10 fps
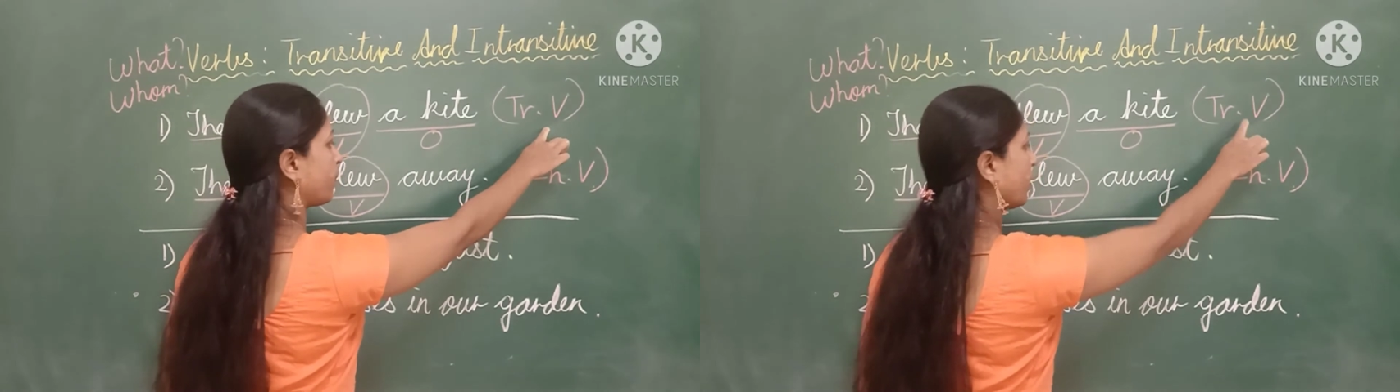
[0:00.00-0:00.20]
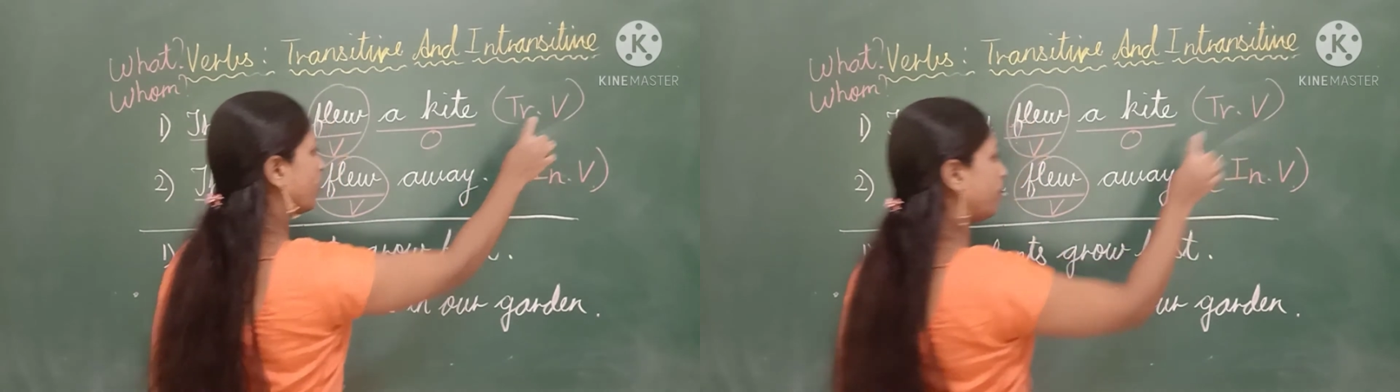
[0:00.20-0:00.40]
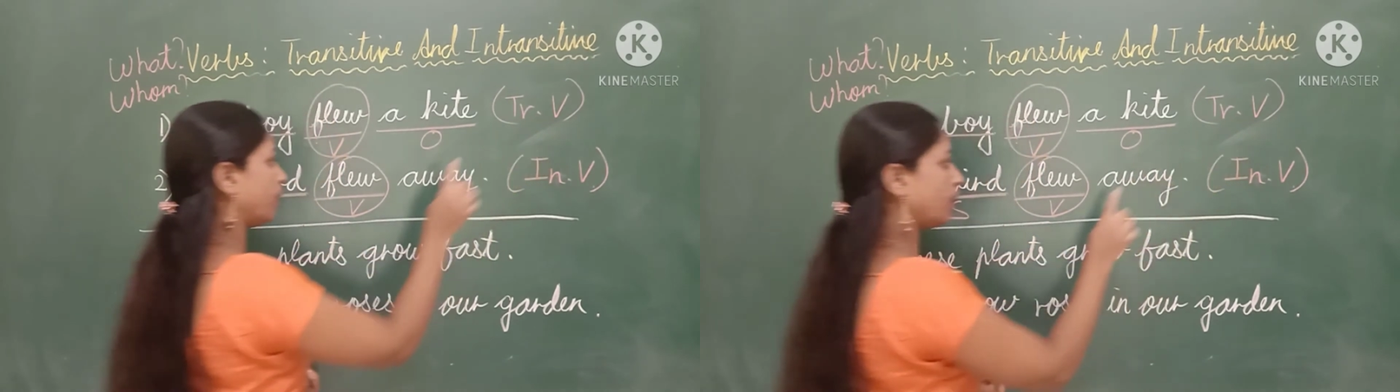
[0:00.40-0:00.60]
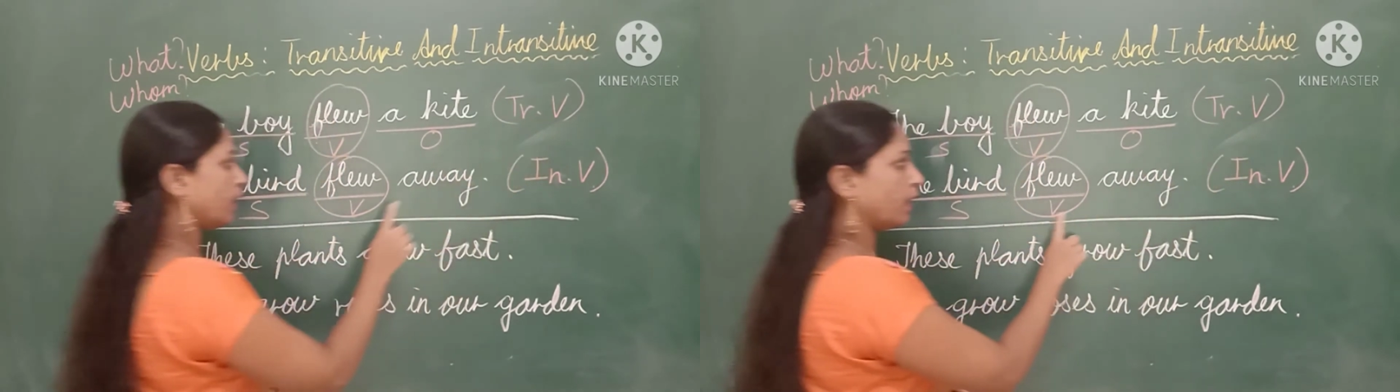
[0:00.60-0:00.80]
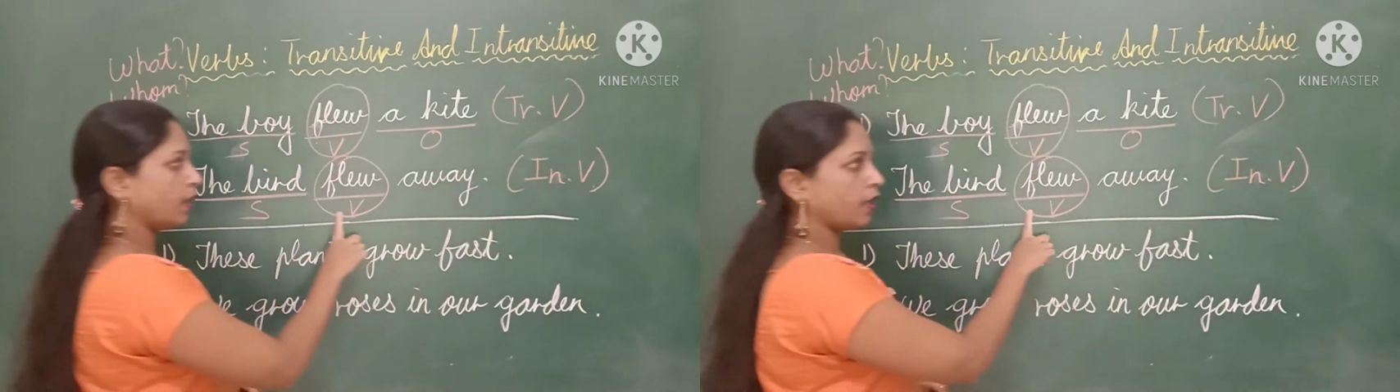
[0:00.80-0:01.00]
verb.
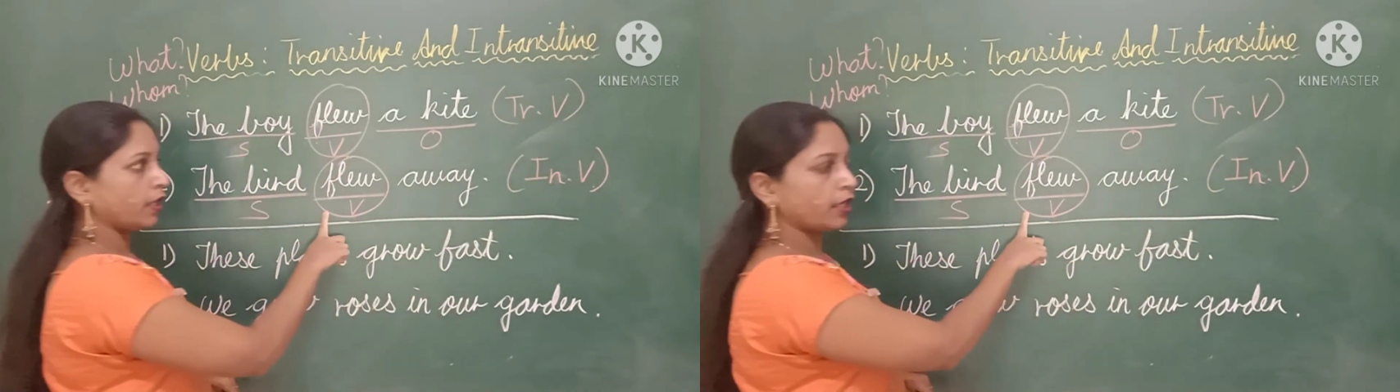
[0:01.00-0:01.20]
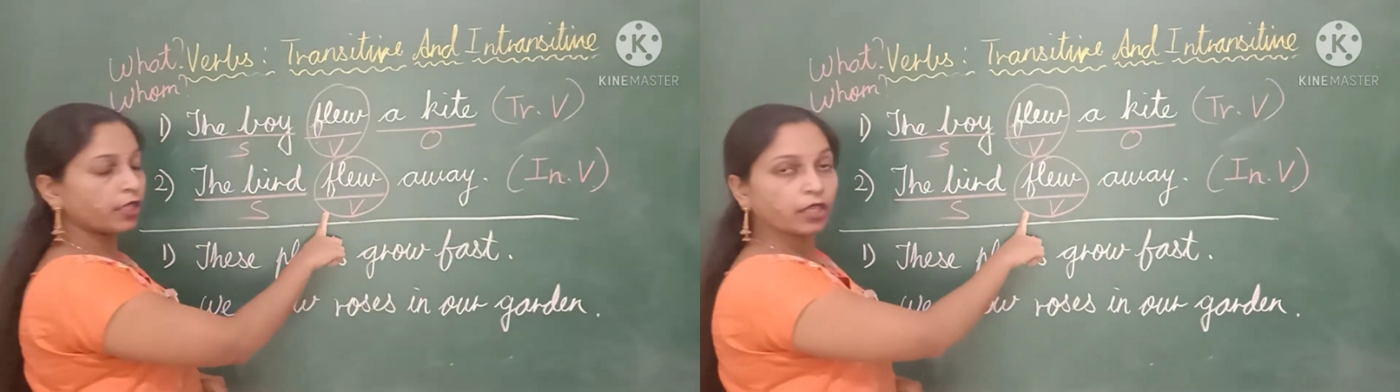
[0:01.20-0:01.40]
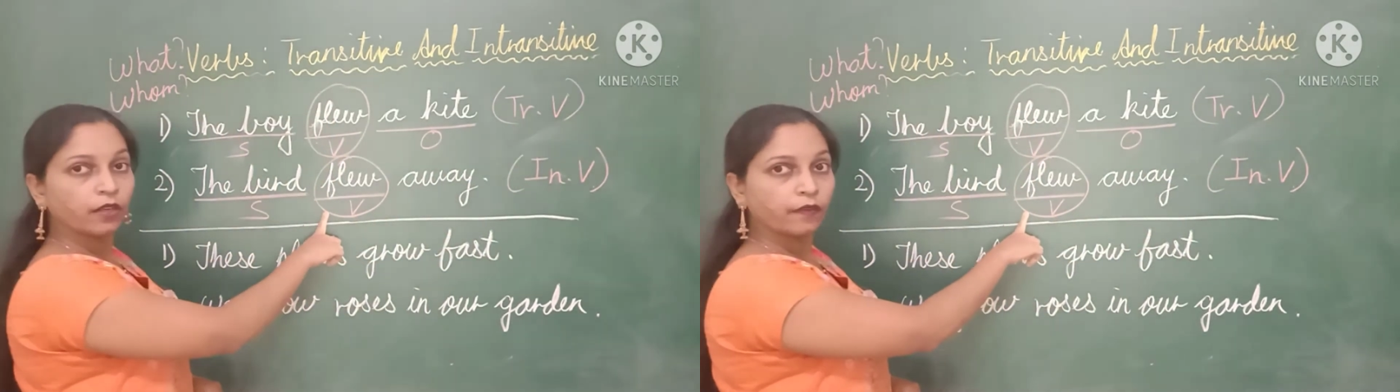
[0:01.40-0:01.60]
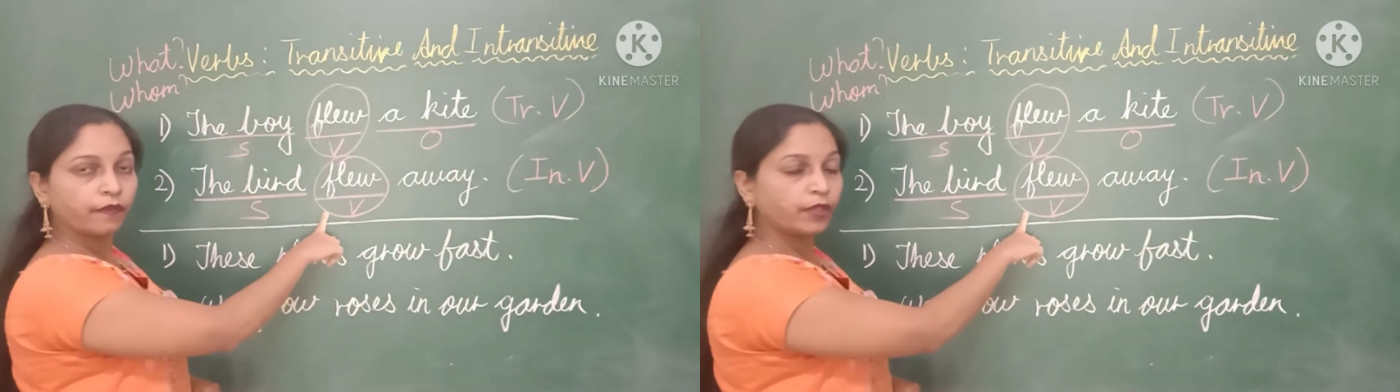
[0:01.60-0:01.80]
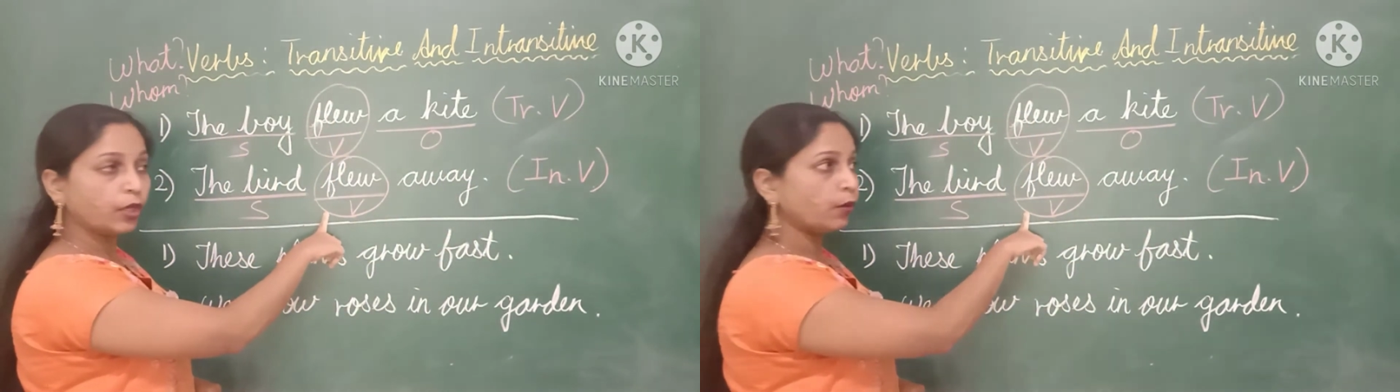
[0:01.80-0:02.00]
Here,
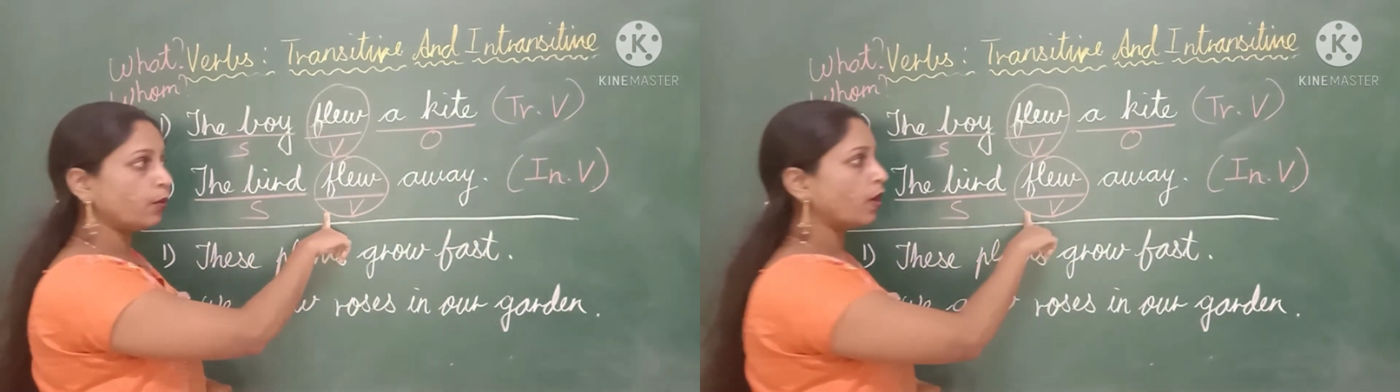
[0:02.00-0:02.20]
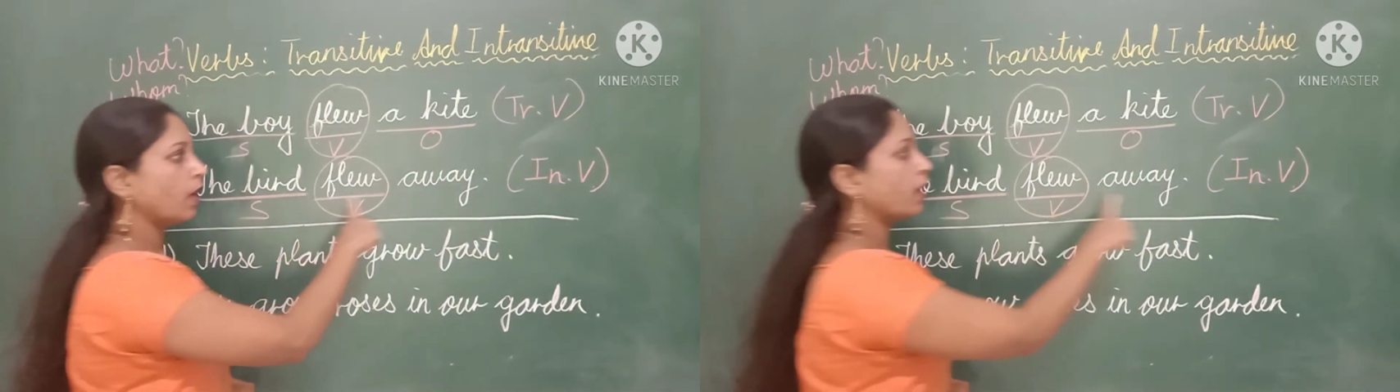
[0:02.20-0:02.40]
flew